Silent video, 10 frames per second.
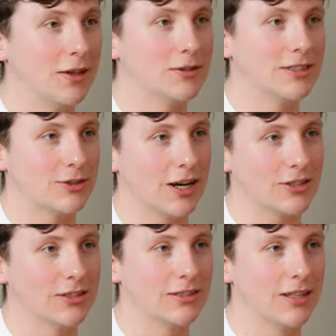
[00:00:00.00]
those
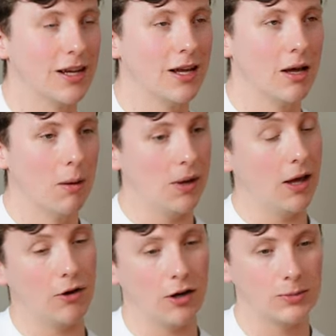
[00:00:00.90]
distractions. Yeah. But yeah,
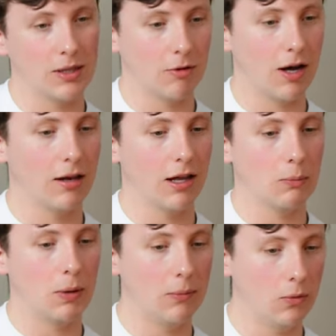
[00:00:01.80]
you're 100% right.
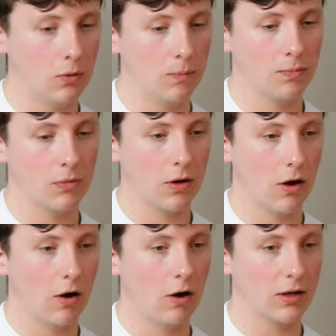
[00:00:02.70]
Like people
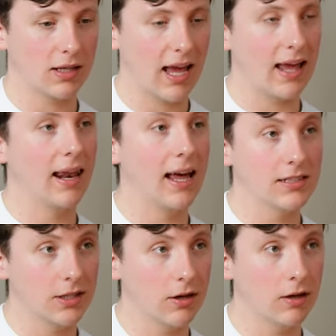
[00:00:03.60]
are getting
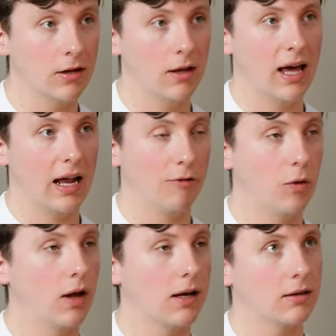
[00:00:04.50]
lazier and I
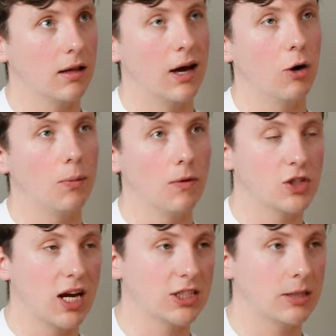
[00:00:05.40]
feel like the help of
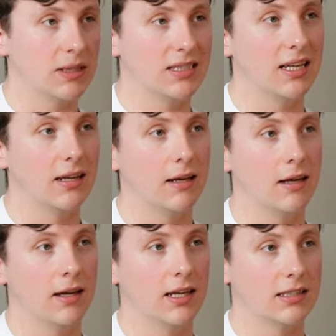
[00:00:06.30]
ChatGPT
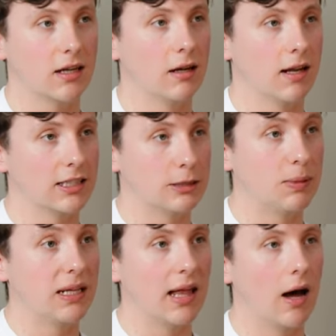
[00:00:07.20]
is going to like
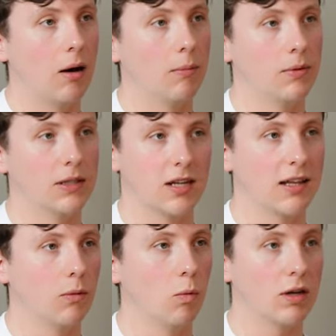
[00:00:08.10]
speed that up. It's
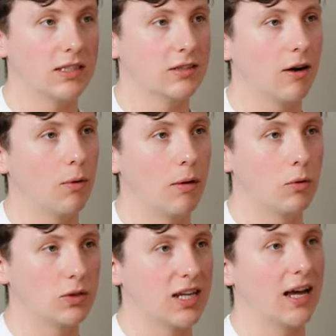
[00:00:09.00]
like the Wall-E stuff where we're
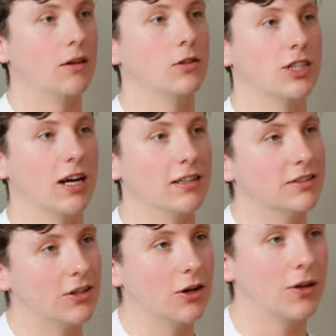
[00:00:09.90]
all sat in those chairs, you know?